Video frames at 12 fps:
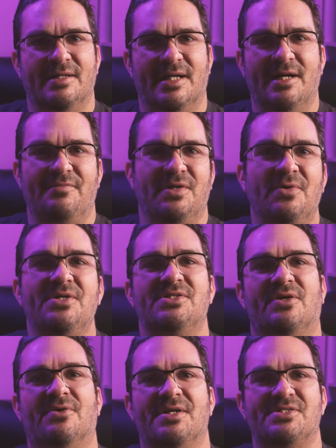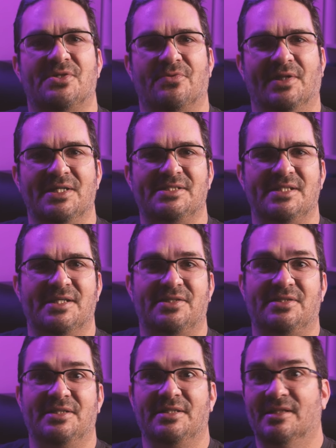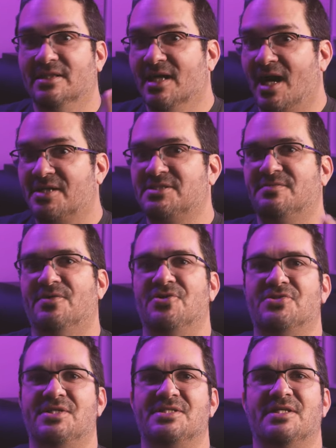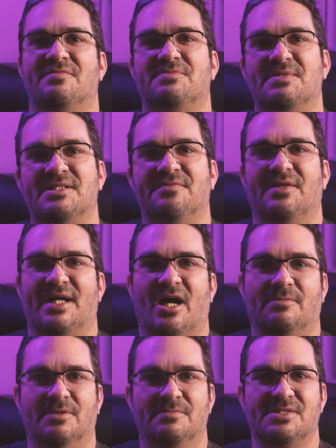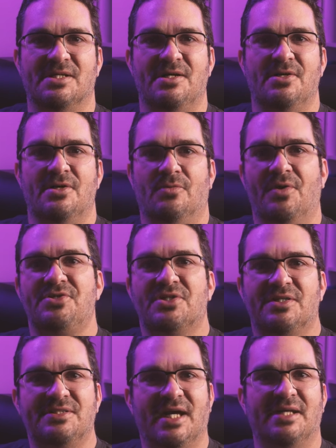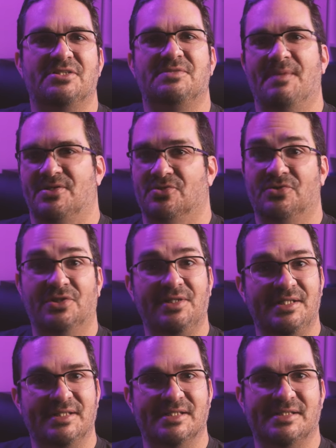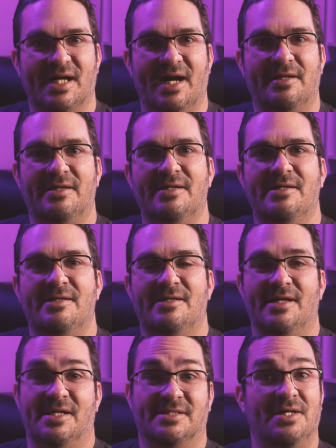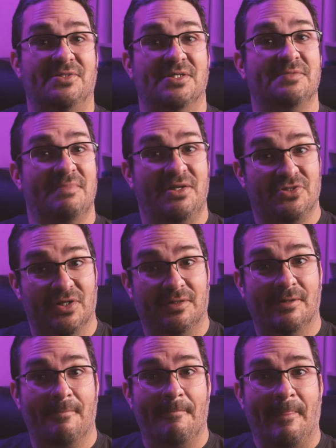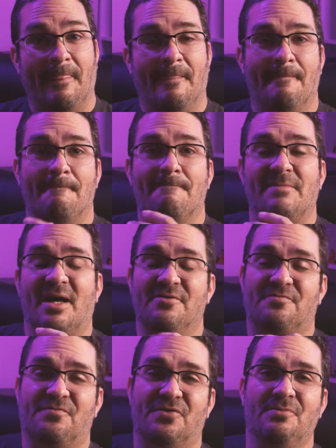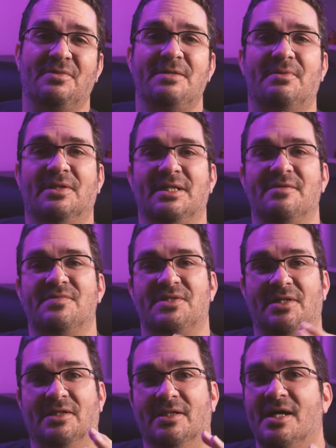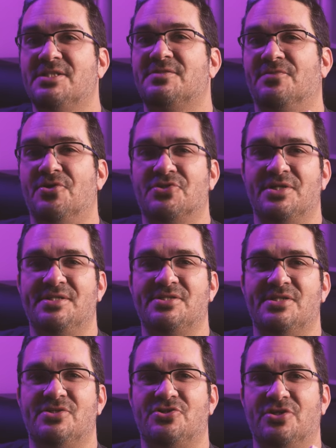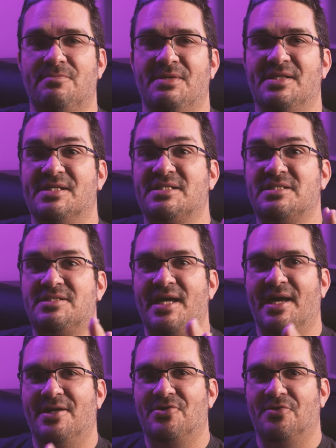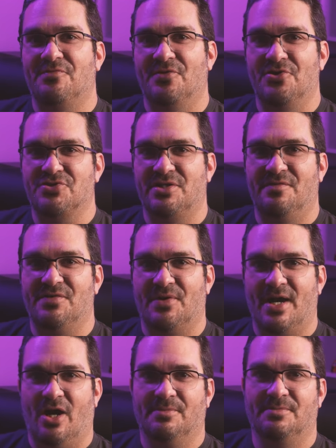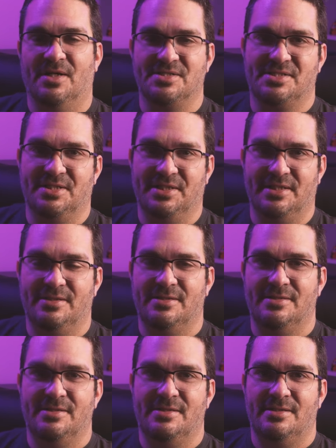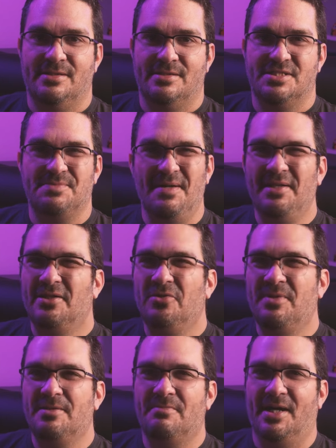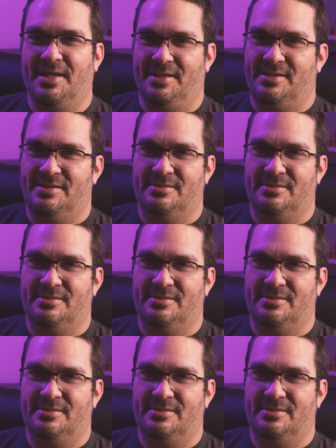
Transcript: I have noticed artists are releasing the deluxe versions of specific albums, which contain special goodies inside, as I just mentioned. I firmly believe the deluxe versions should be the standard version of their album on CD. Spend a little bit of money,